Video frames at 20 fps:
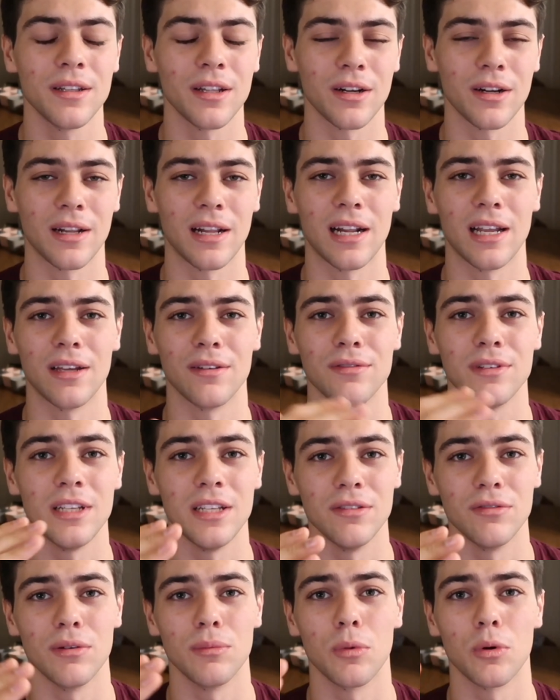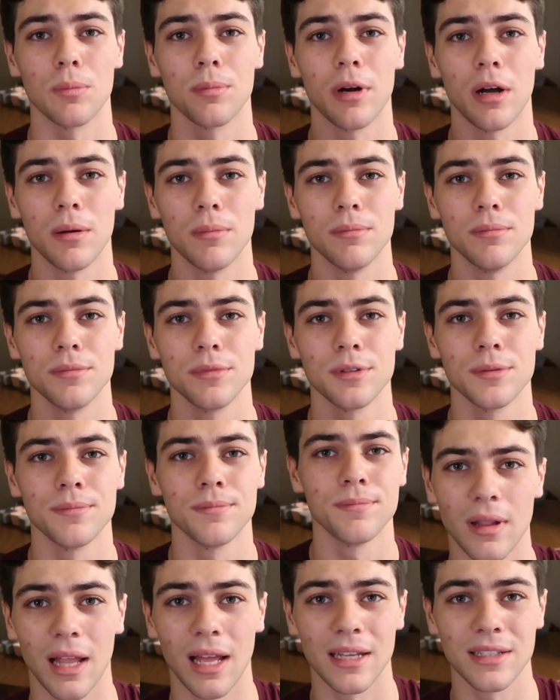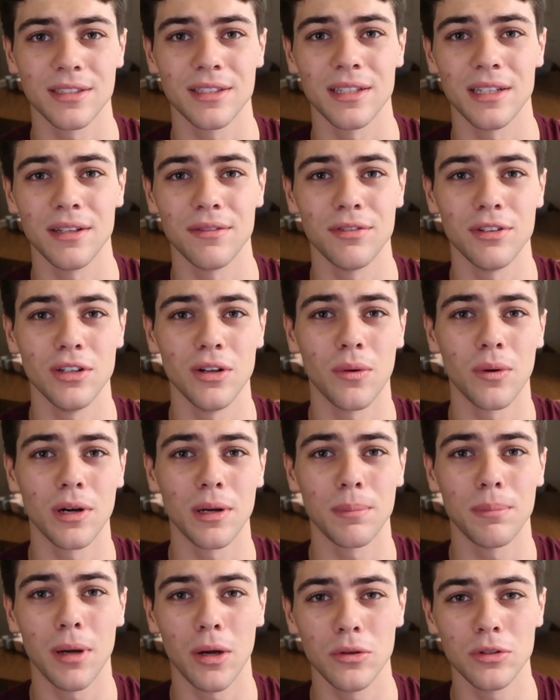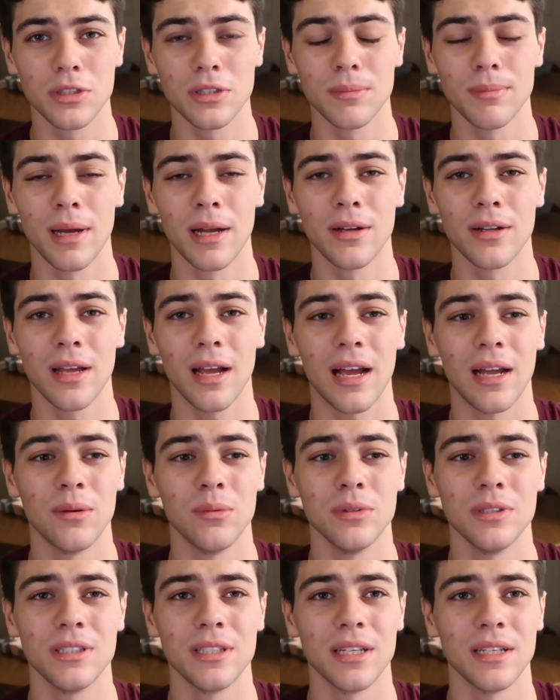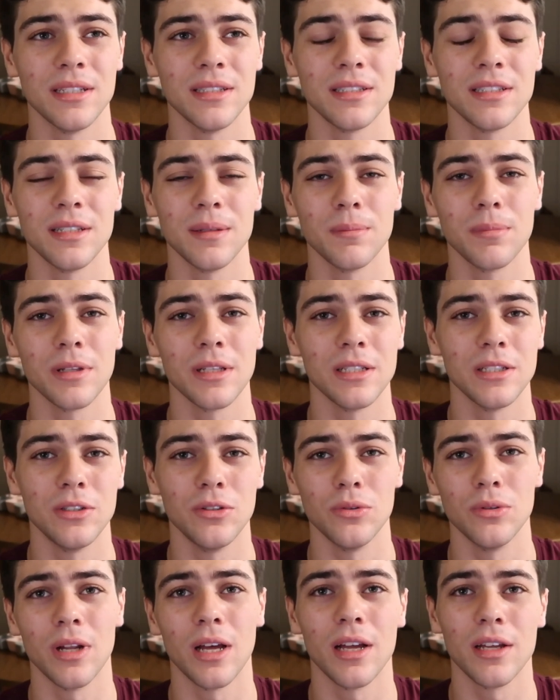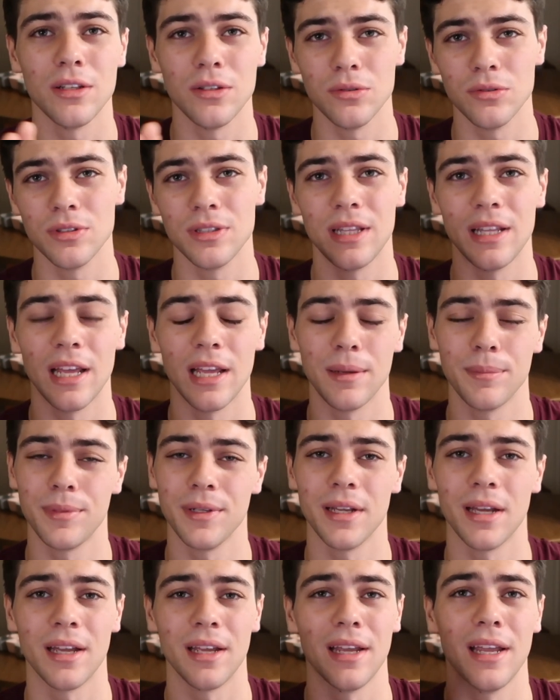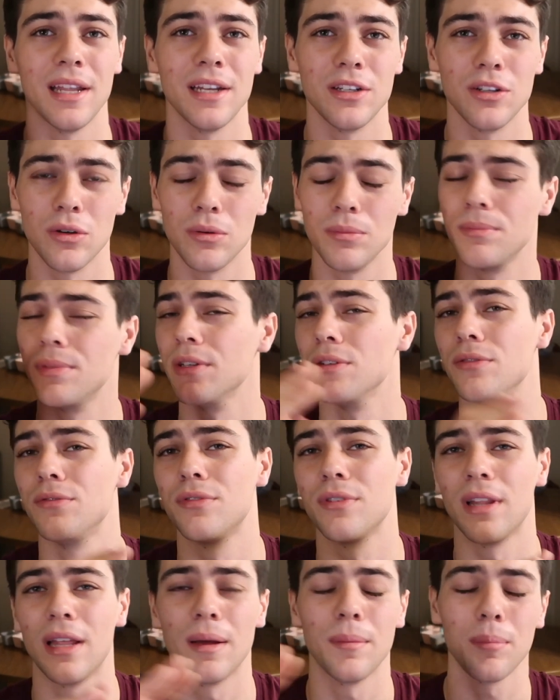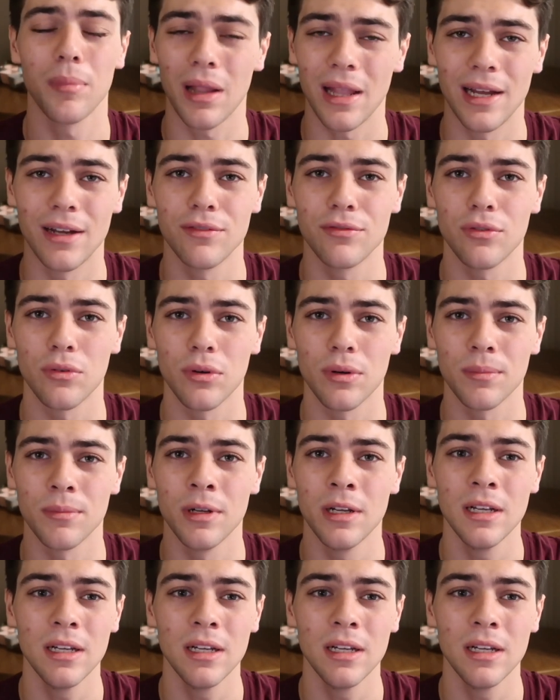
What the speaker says: that are gonna have even more problems. Lastly, if you don't wanna post about it, I would say simply do not use the API and don't build for that platform.